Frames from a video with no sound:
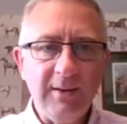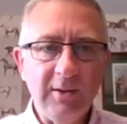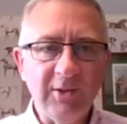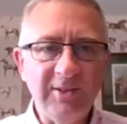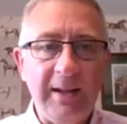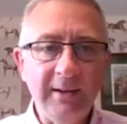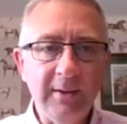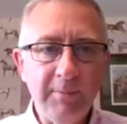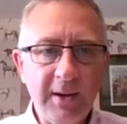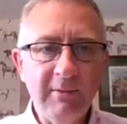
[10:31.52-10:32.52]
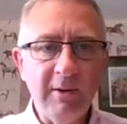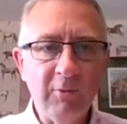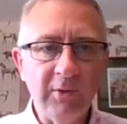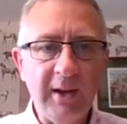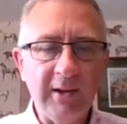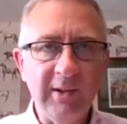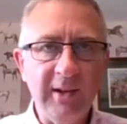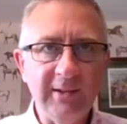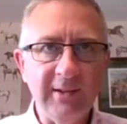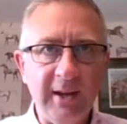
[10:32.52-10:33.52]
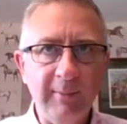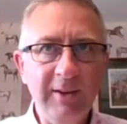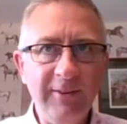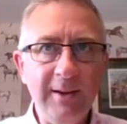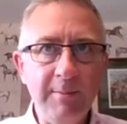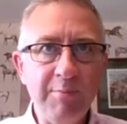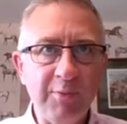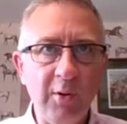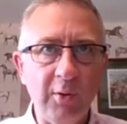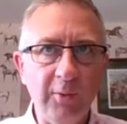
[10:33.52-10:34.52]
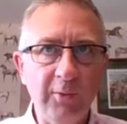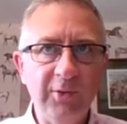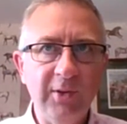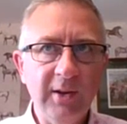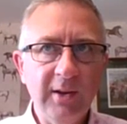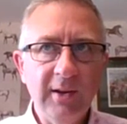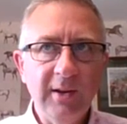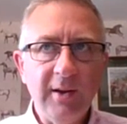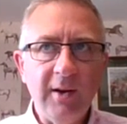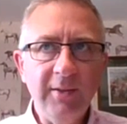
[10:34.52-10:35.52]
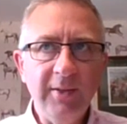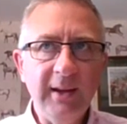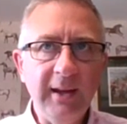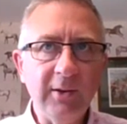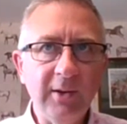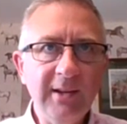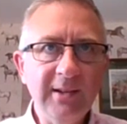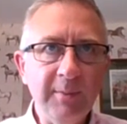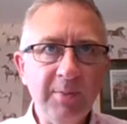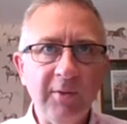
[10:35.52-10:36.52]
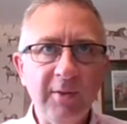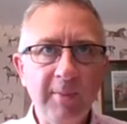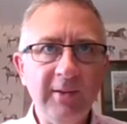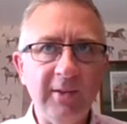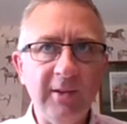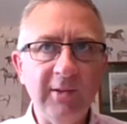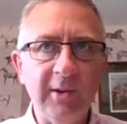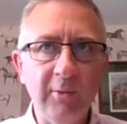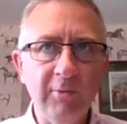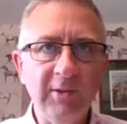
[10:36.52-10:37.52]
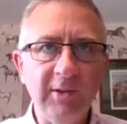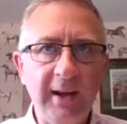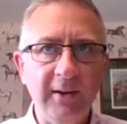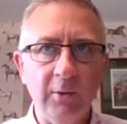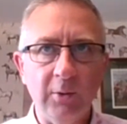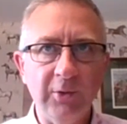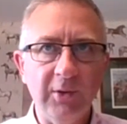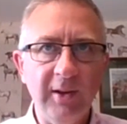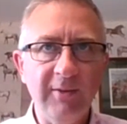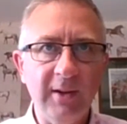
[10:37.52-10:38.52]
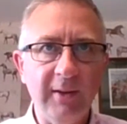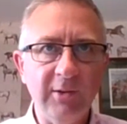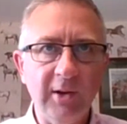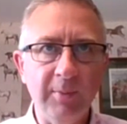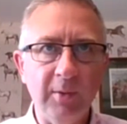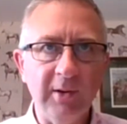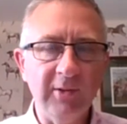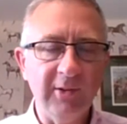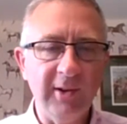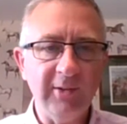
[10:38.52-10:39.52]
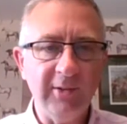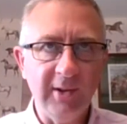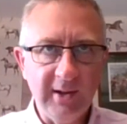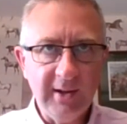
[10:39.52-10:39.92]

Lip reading: like a standard bearing run next to his name. And if he improves, I think he could easily prove the best of the two Richard Hannon horses, even though the jockey booking suggests